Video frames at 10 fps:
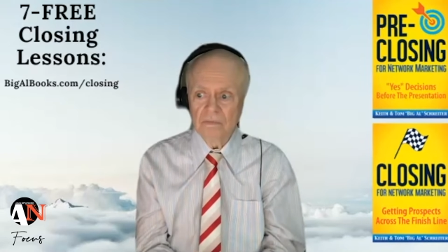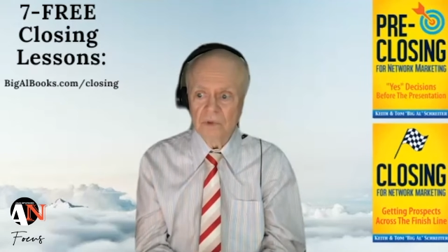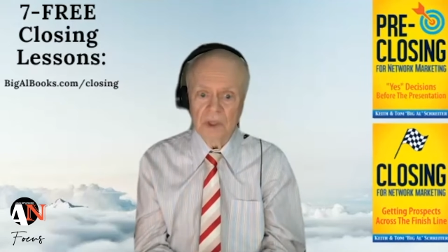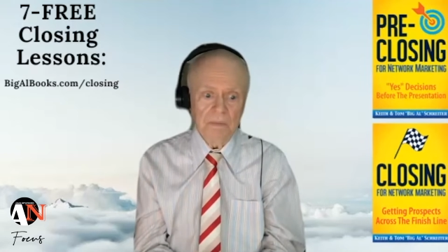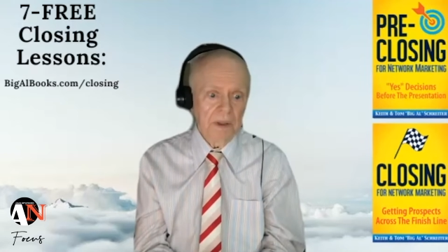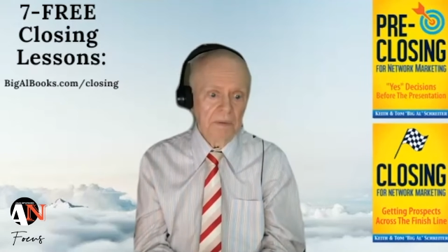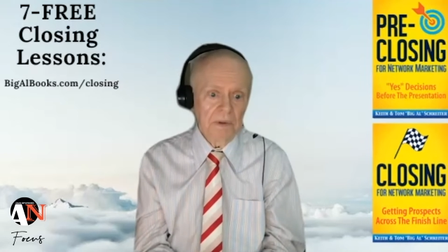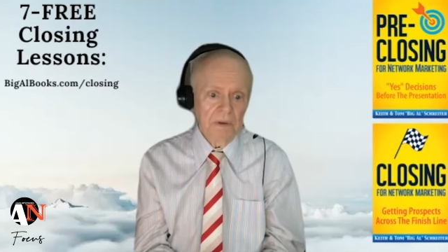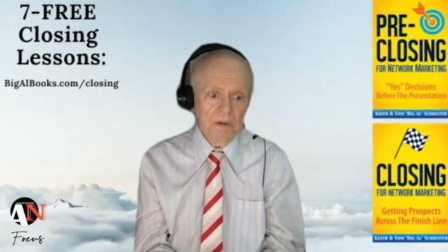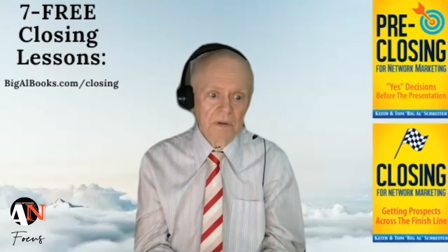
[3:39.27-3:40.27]
team member,
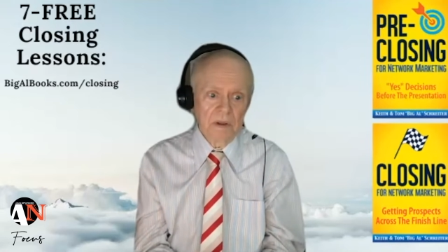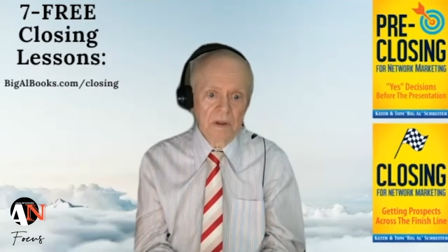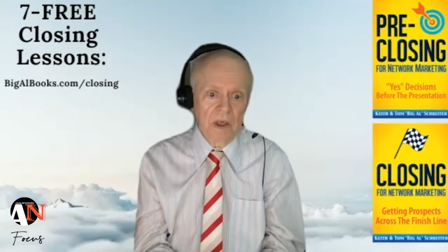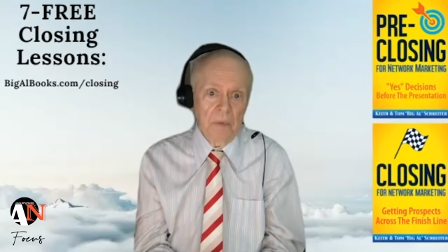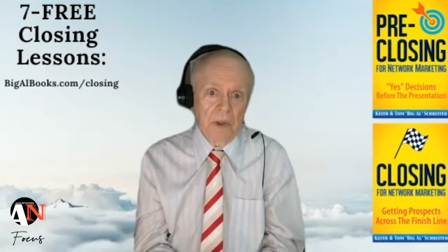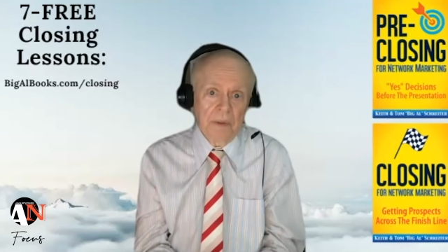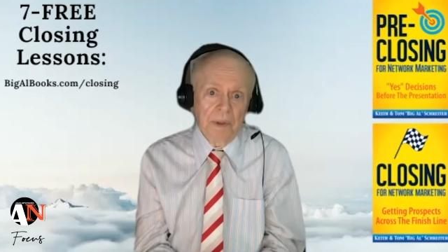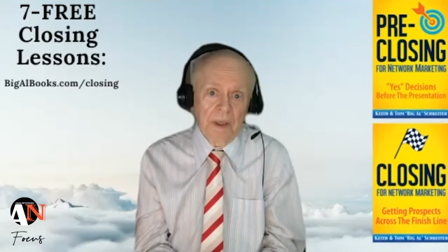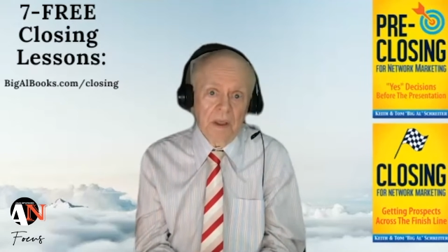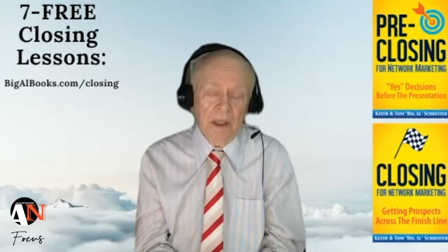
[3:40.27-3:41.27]
or I want to
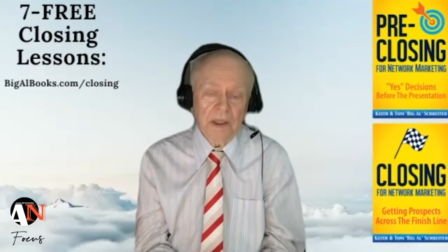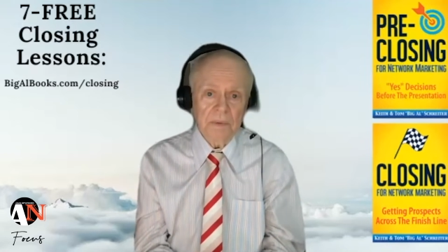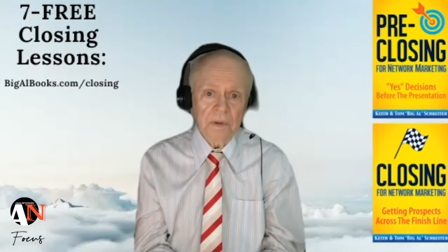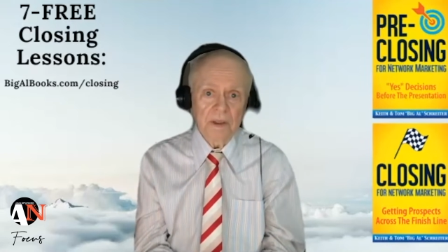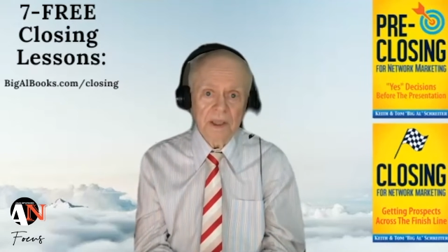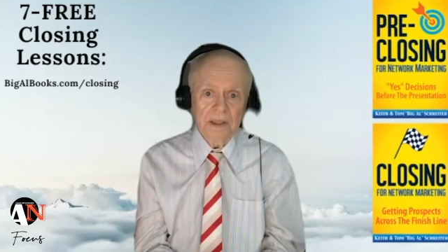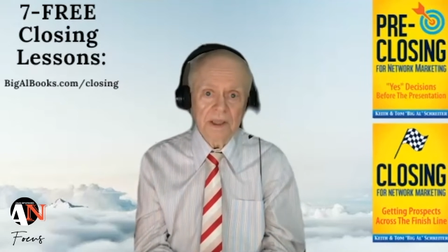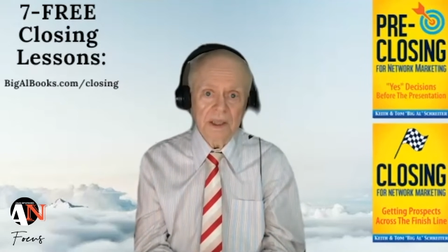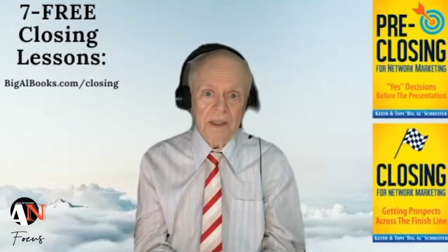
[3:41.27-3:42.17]
be a customer. That's it.